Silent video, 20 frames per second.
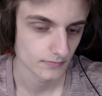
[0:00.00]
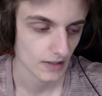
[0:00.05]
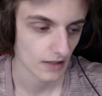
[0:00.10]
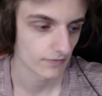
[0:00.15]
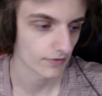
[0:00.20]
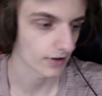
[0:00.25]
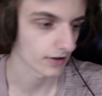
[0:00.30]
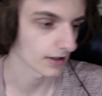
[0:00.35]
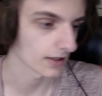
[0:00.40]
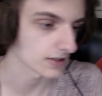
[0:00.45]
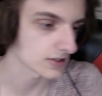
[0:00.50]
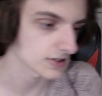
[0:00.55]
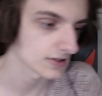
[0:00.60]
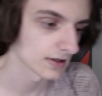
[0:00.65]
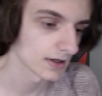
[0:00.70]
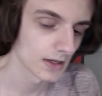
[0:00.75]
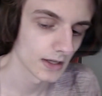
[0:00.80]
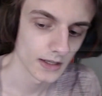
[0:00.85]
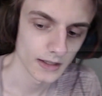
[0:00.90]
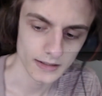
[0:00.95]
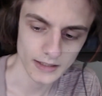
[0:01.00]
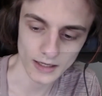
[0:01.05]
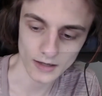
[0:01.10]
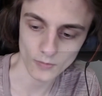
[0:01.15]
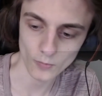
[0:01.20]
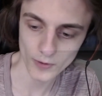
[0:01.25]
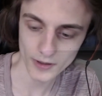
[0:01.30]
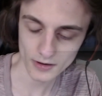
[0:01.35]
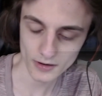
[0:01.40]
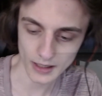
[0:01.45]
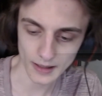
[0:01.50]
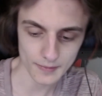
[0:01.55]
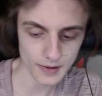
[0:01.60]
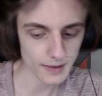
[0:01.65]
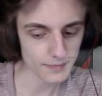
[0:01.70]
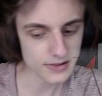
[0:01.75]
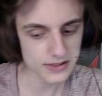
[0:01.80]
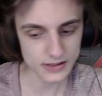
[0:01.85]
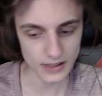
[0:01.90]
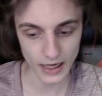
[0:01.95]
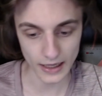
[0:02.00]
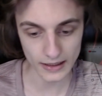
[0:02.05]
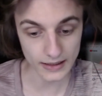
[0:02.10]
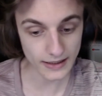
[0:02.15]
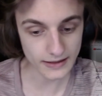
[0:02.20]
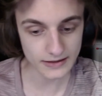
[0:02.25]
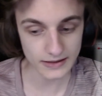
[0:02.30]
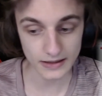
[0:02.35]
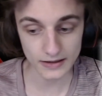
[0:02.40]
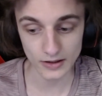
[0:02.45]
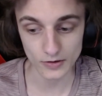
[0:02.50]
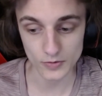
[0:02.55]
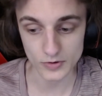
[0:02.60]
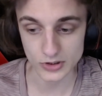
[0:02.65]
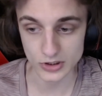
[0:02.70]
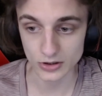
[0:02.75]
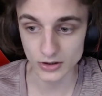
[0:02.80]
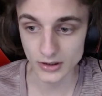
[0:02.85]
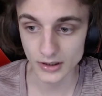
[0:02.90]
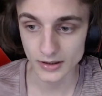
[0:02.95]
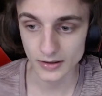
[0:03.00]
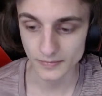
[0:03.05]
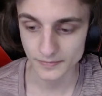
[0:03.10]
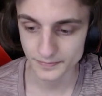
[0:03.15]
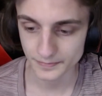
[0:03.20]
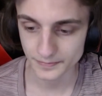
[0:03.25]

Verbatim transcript: Very nice. Yeah, we. I'm, I'm. I liked it. It was good.